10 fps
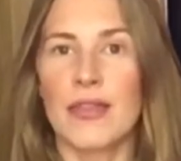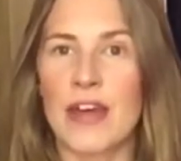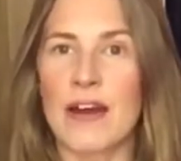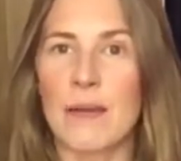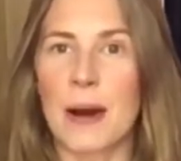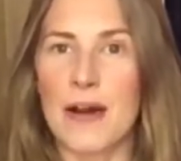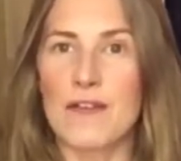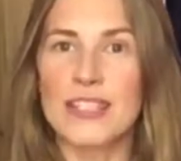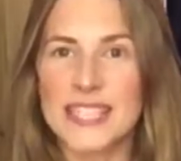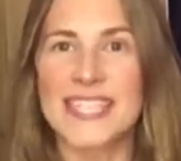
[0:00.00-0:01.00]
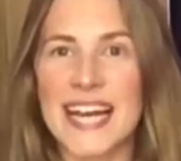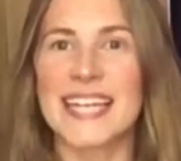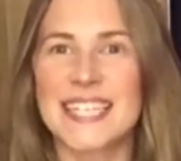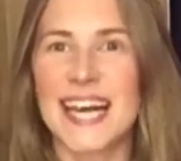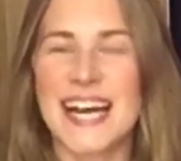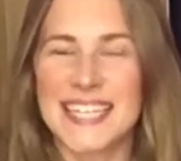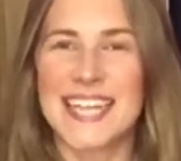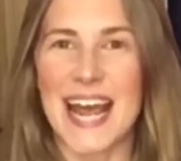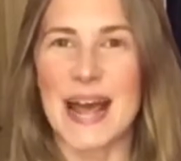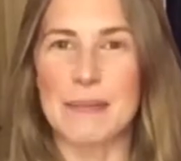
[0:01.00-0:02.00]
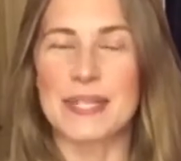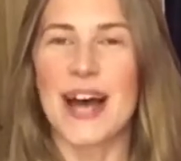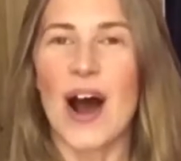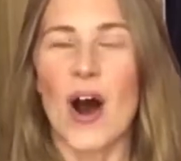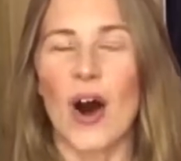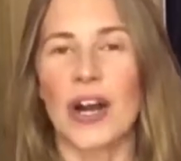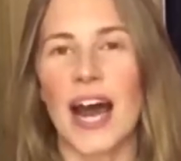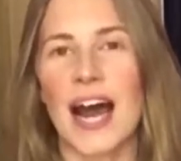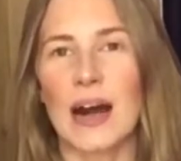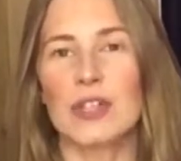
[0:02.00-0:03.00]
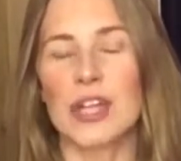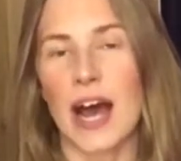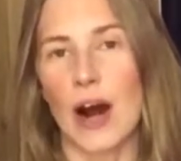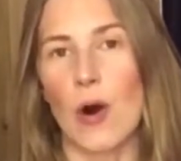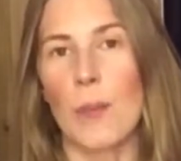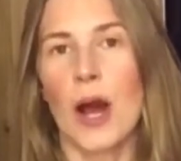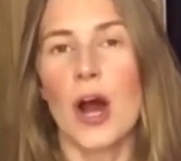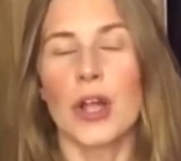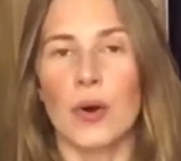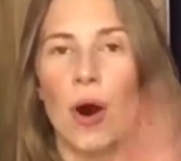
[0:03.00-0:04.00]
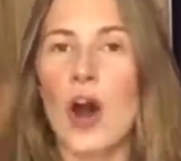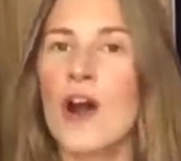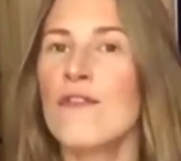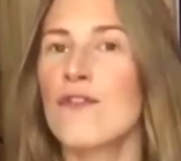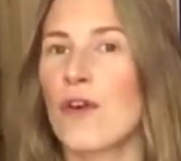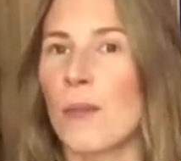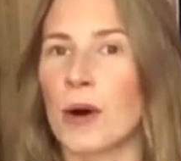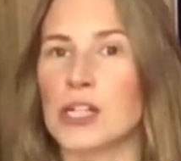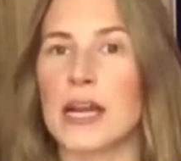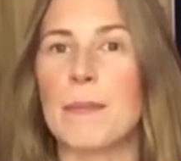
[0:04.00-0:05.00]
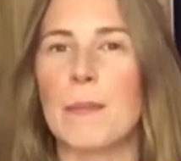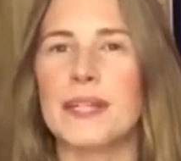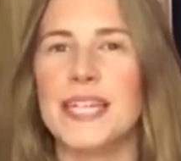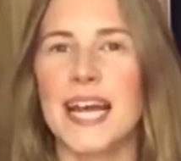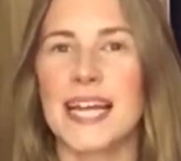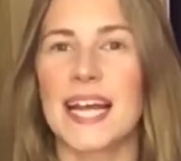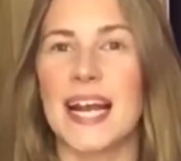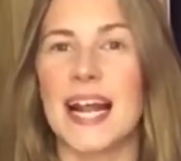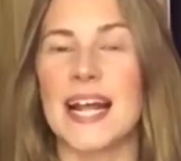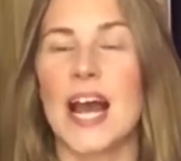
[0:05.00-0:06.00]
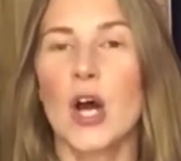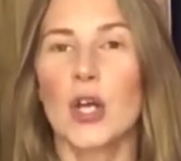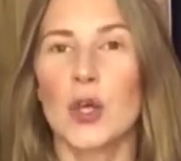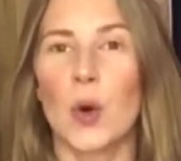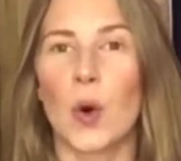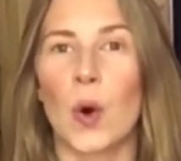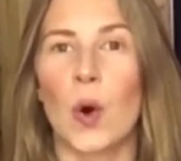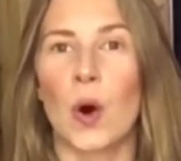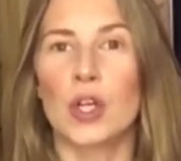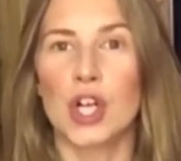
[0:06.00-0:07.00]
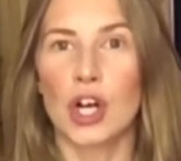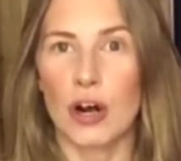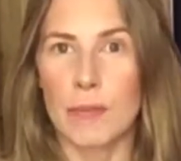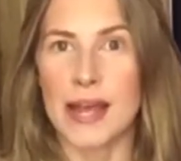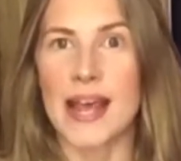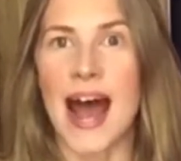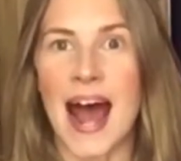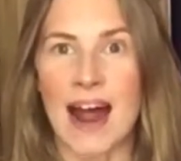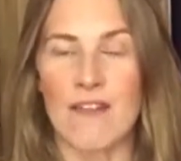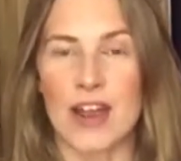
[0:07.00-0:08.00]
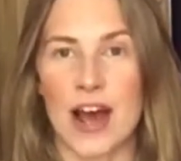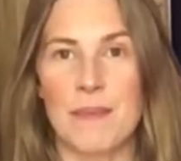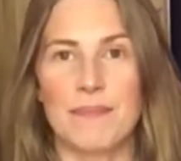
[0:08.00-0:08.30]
there are my 6 tips on how to help your overall body, but particularly your tummy area